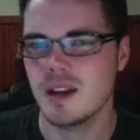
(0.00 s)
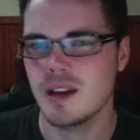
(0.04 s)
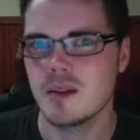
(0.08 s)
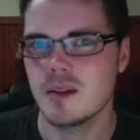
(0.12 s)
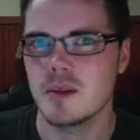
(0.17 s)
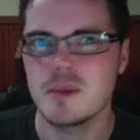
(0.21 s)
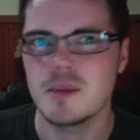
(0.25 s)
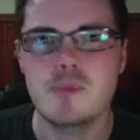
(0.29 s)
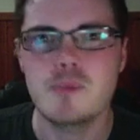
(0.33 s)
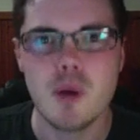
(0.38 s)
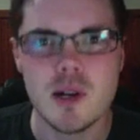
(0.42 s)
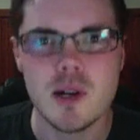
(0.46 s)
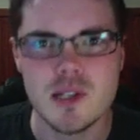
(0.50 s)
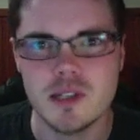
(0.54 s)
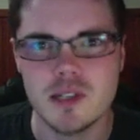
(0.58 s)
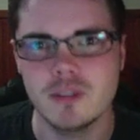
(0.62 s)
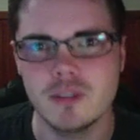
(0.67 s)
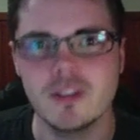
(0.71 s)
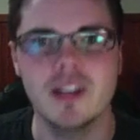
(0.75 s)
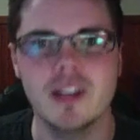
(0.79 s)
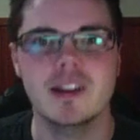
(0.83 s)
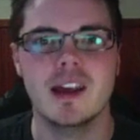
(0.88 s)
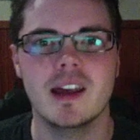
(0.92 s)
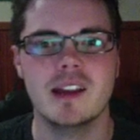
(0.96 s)
impressive,
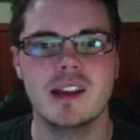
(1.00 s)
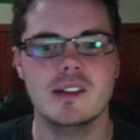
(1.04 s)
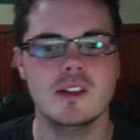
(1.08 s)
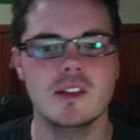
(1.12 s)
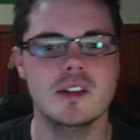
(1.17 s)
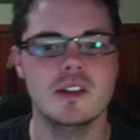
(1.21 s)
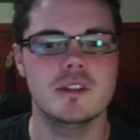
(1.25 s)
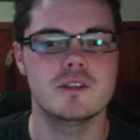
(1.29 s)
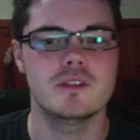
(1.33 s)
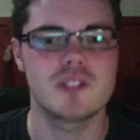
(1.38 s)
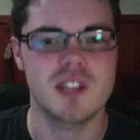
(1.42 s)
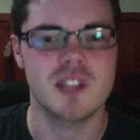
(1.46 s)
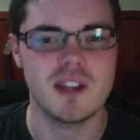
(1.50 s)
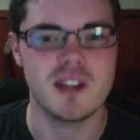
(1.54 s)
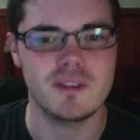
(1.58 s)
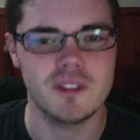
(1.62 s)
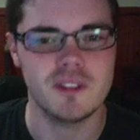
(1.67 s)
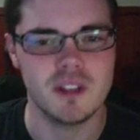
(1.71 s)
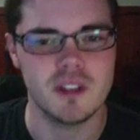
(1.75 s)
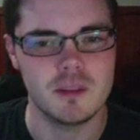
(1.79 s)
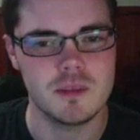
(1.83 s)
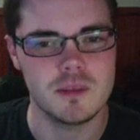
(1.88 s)
had a lot of stuff in them.